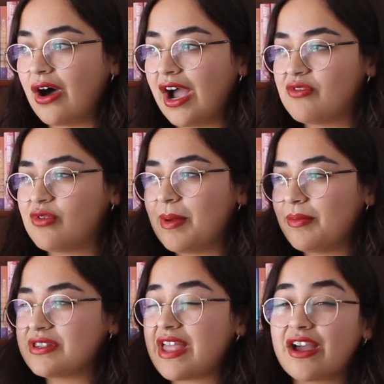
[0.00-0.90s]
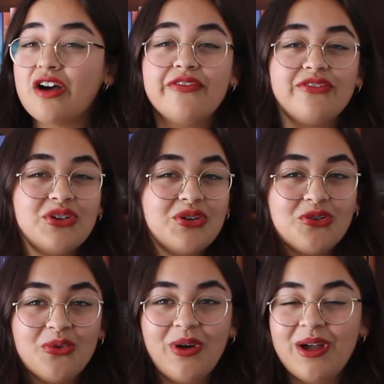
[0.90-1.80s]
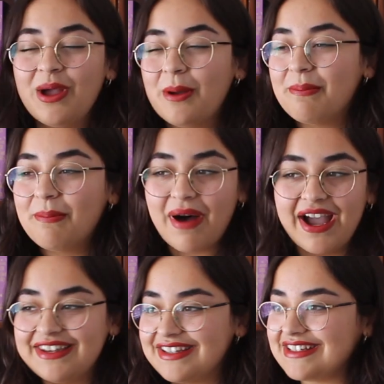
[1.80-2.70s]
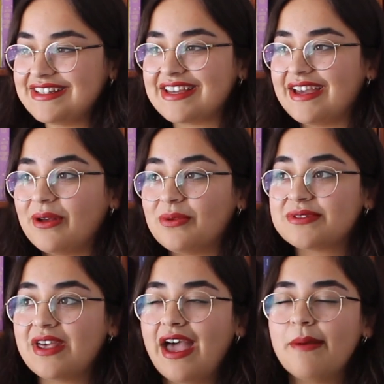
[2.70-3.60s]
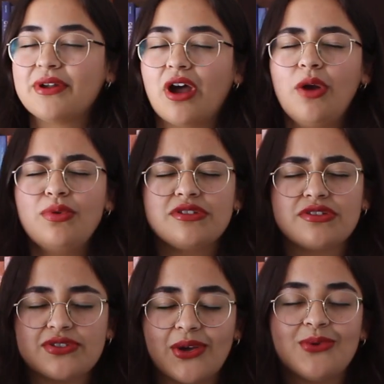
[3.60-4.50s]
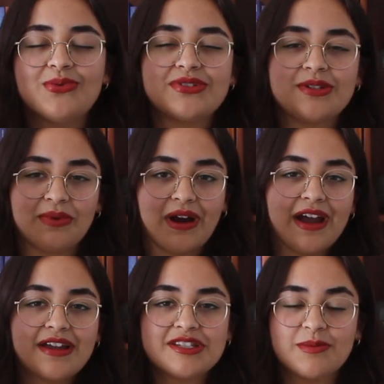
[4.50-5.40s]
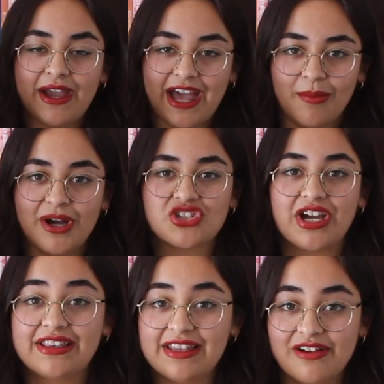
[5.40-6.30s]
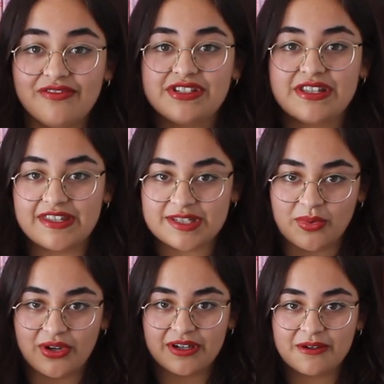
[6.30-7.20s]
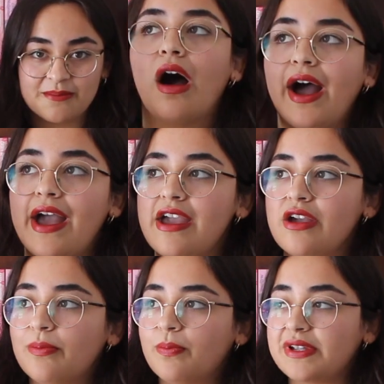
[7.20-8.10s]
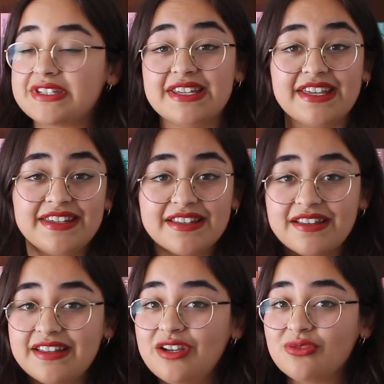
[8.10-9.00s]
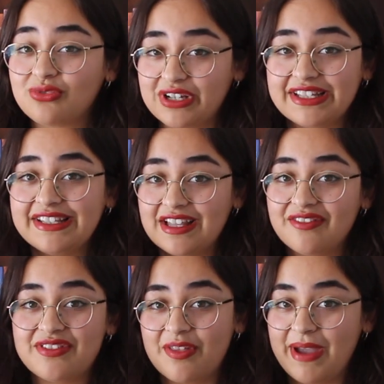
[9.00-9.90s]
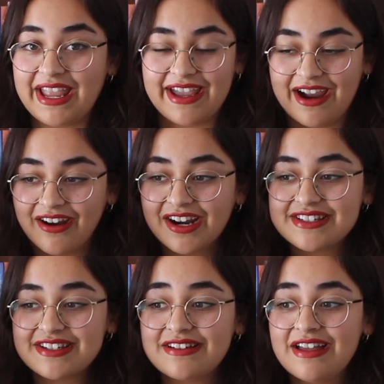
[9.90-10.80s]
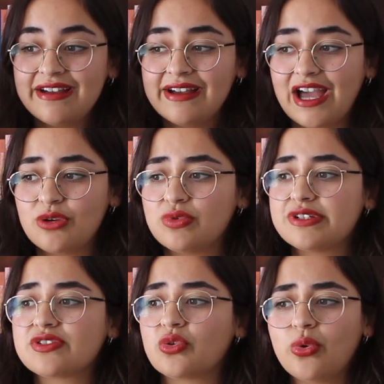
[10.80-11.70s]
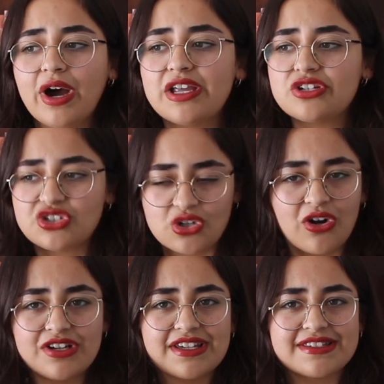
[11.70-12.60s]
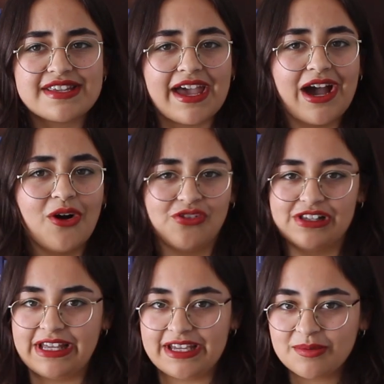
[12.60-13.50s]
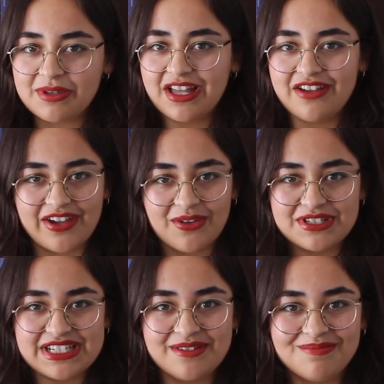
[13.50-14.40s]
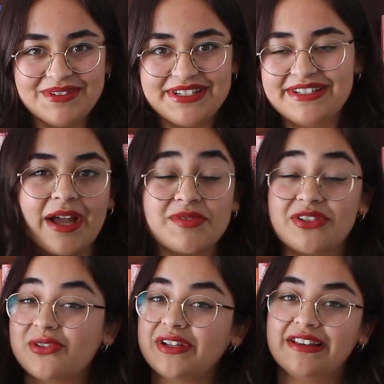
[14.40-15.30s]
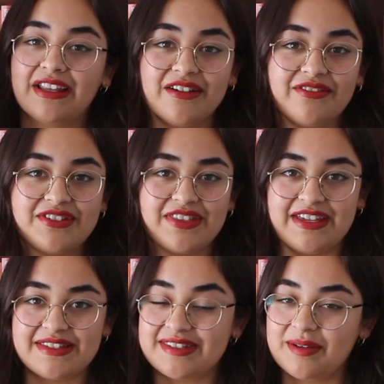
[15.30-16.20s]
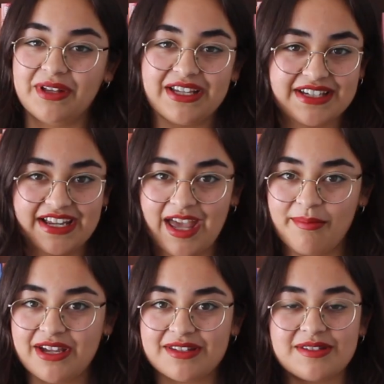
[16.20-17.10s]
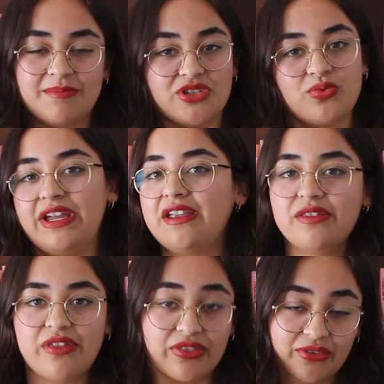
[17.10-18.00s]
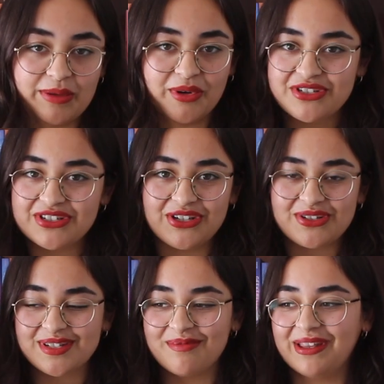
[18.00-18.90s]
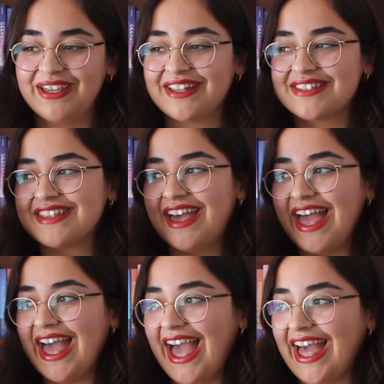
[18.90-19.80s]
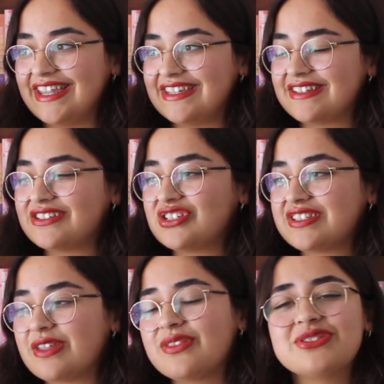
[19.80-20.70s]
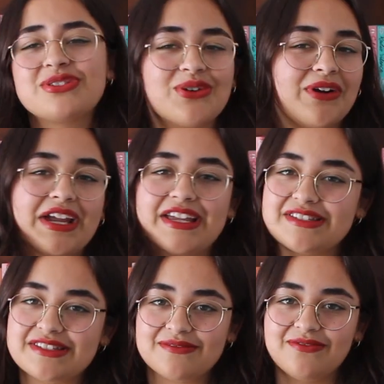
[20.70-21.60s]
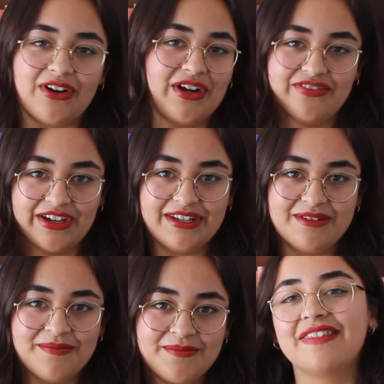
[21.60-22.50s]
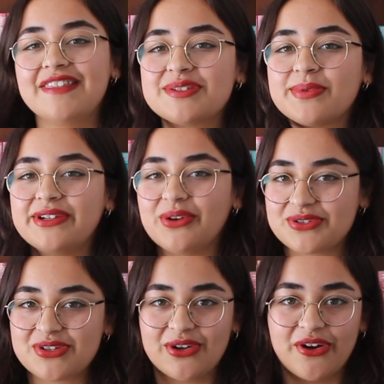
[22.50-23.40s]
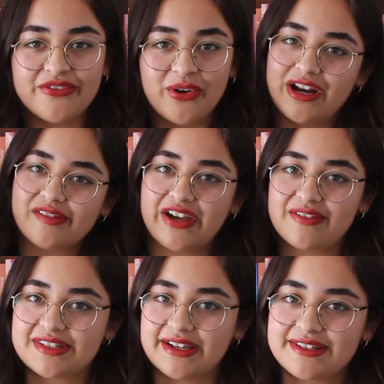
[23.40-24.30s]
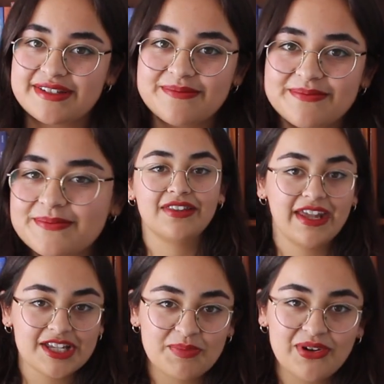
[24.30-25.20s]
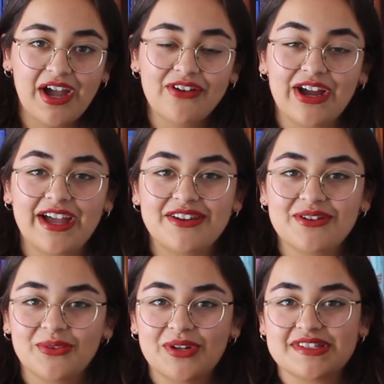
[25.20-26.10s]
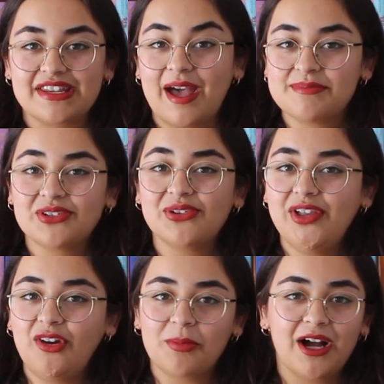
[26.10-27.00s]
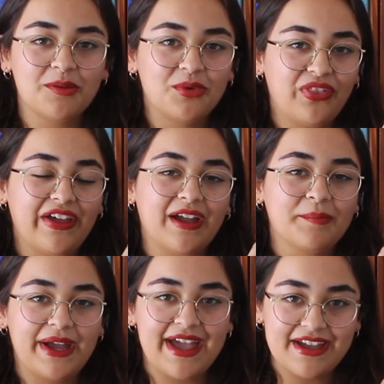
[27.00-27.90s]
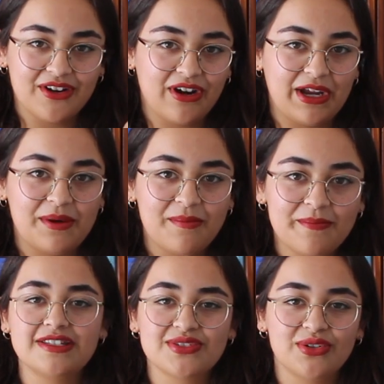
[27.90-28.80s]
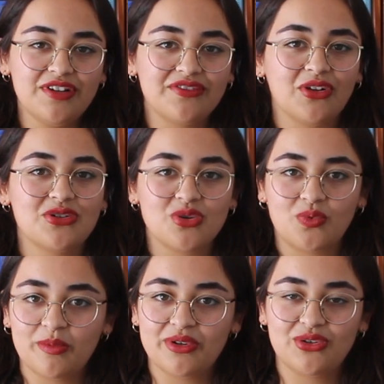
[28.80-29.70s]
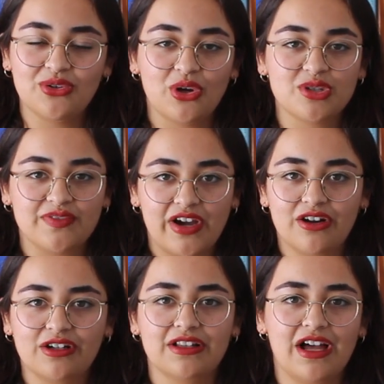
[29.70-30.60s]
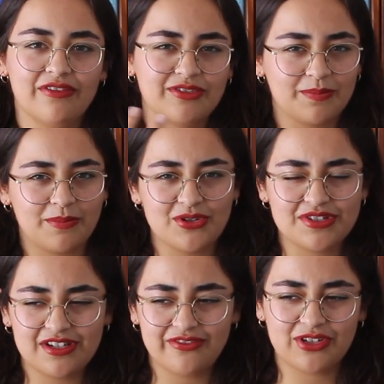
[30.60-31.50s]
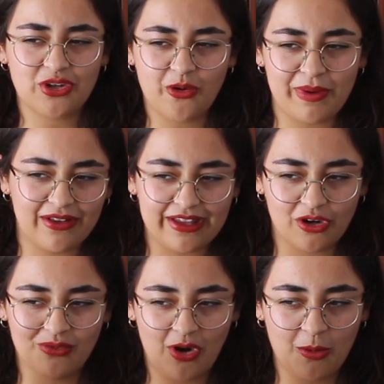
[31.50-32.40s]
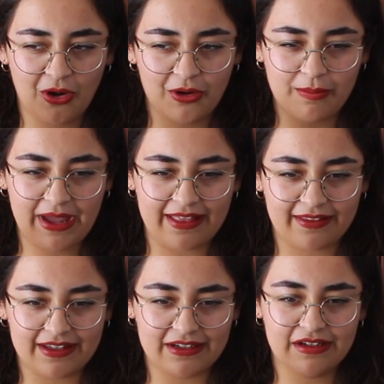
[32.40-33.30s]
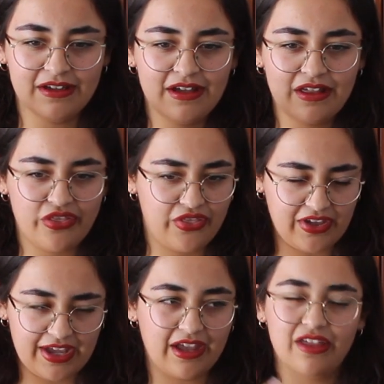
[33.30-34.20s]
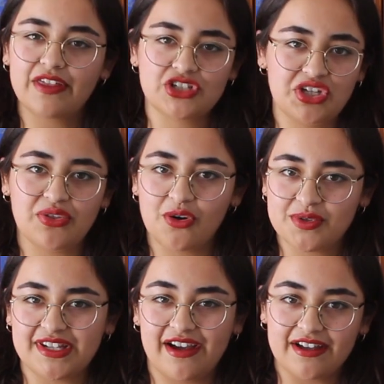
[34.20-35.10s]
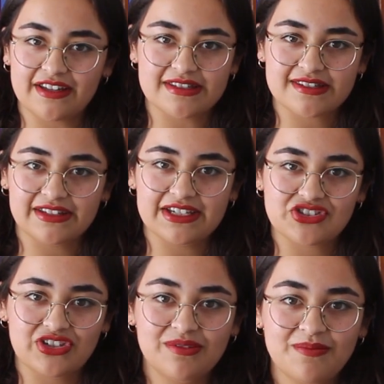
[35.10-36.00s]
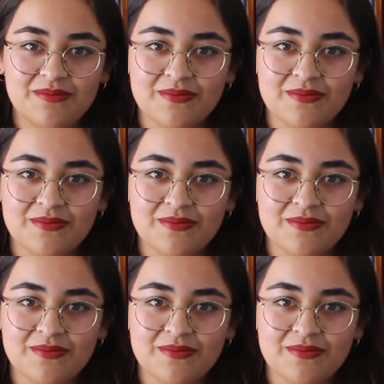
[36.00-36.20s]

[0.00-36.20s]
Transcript: I remembered like a few minor details, but I was so surprised by how much I loved this book. I particularly really loved the main character and was quite shocked as to how relatable I found him. I absolutely loved the sibling dynamics between the 3 Montague siblings, and just the story is very fun. This one also got 4 out of 5 stars. The next book I read was An Absolutely Remarkable Thing by Hank Green. This story follows a woman who goes viral after posting a video about like a robot alien thing that she thought was an art installation.